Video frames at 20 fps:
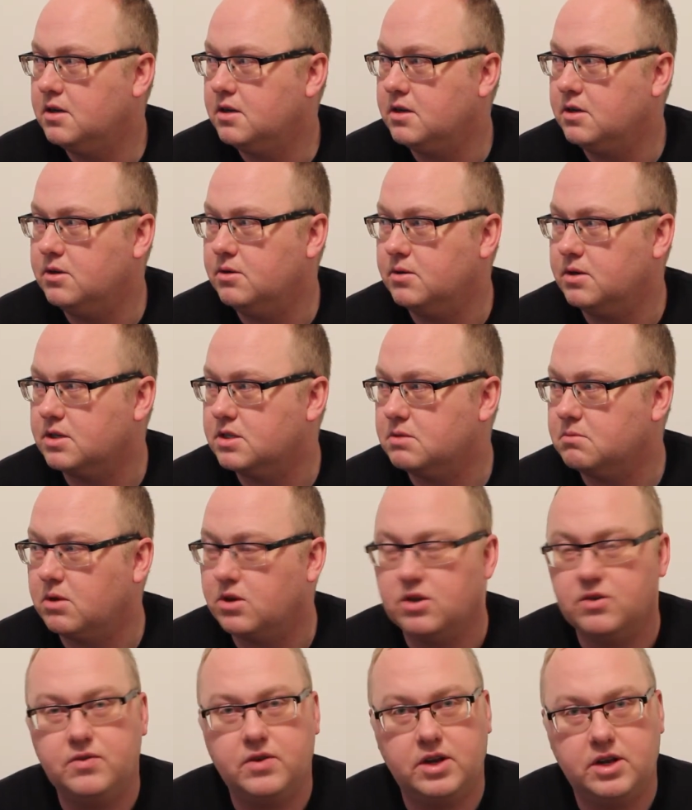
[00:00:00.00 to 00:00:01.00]
to doing some
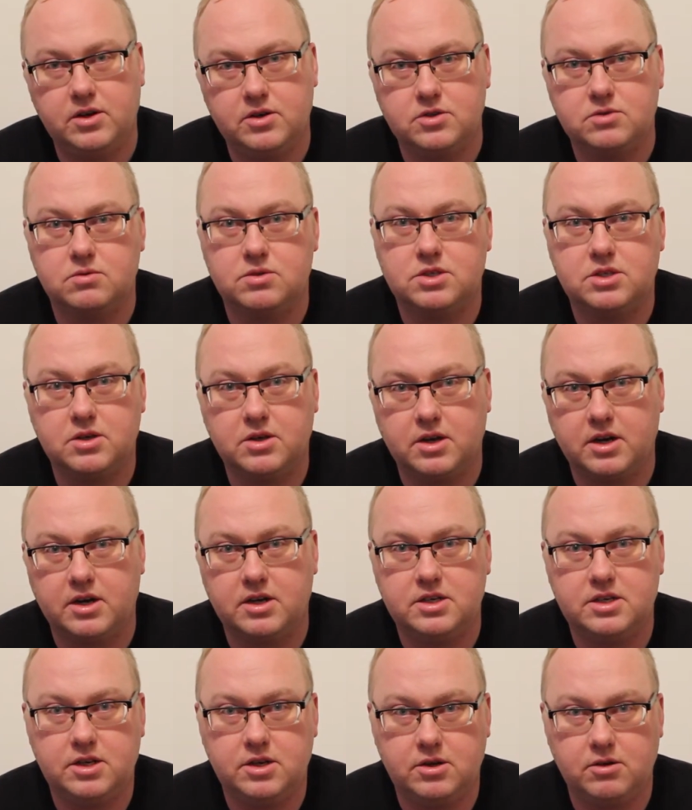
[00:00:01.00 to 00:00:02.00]
other videos. We're still going to
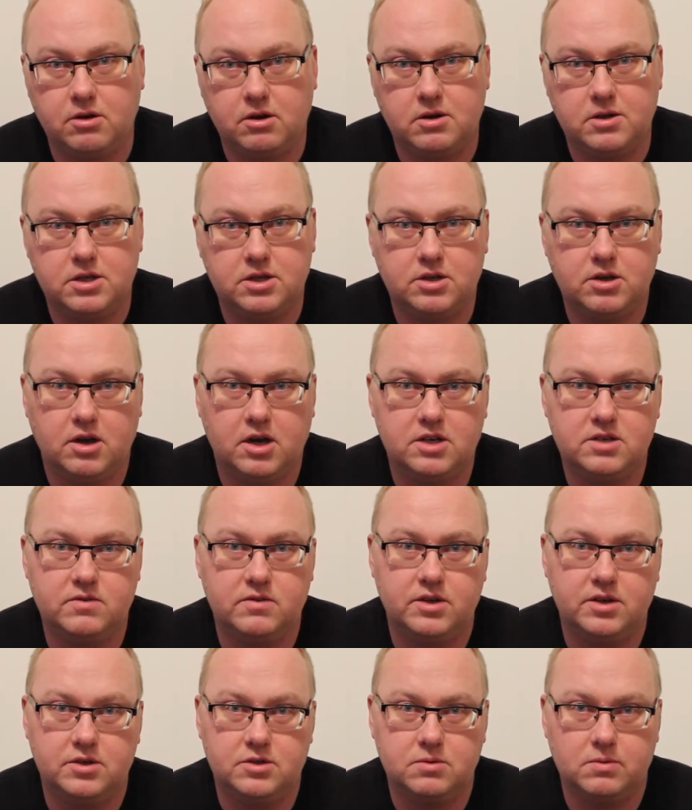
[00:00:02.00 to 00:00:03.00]
continue on with the Dodge
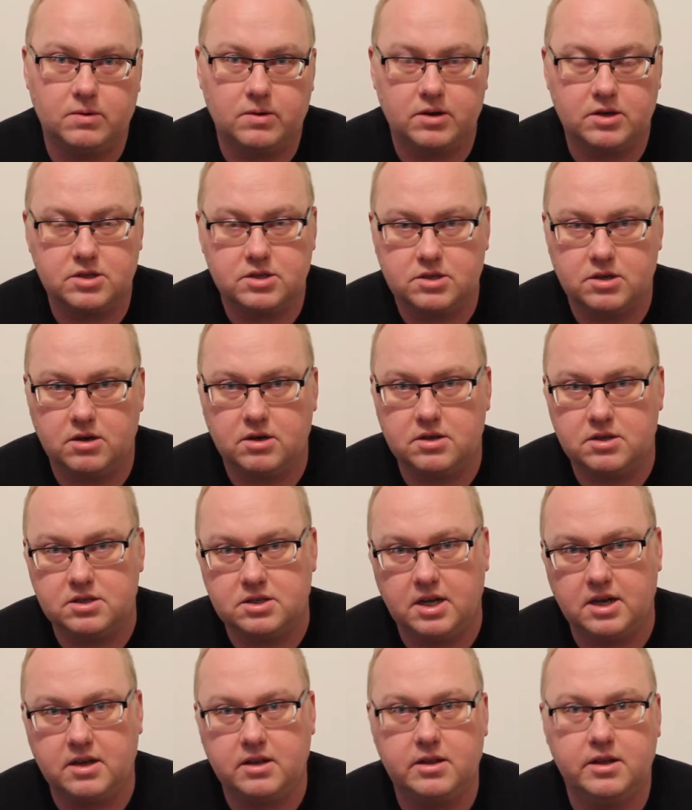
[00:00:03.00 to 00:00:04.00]
videos, but we're going to start
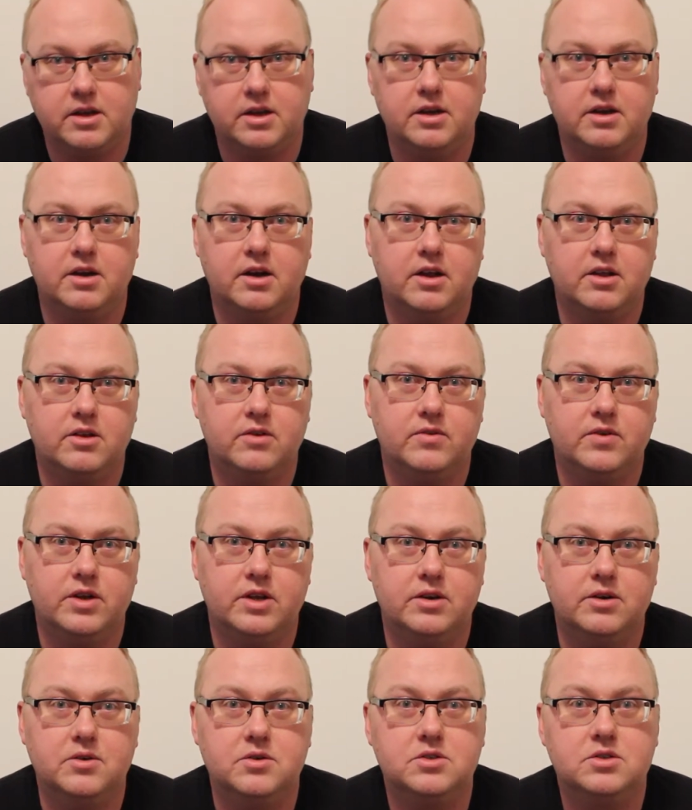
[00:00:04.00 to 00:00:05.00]
cycling in other
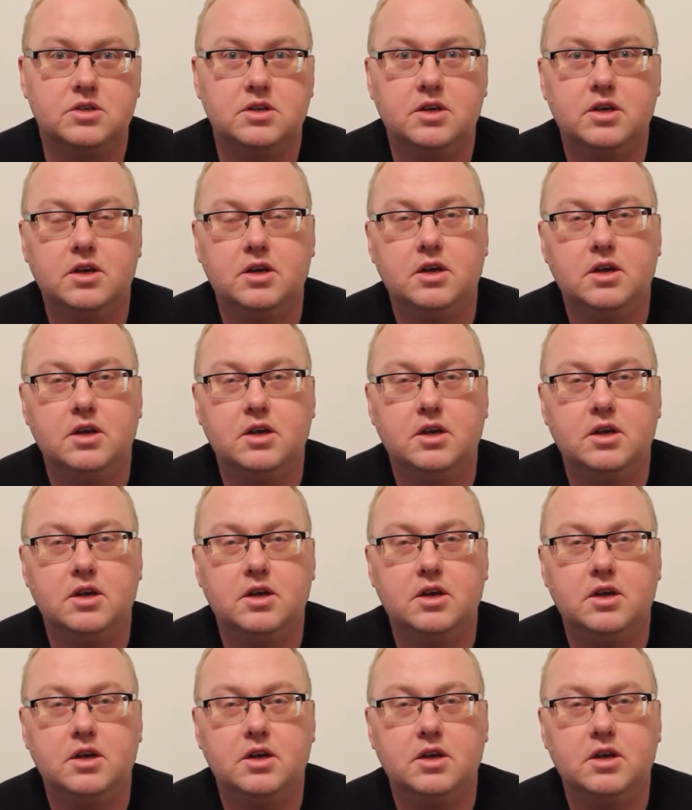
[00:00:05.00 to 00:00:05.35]
videos.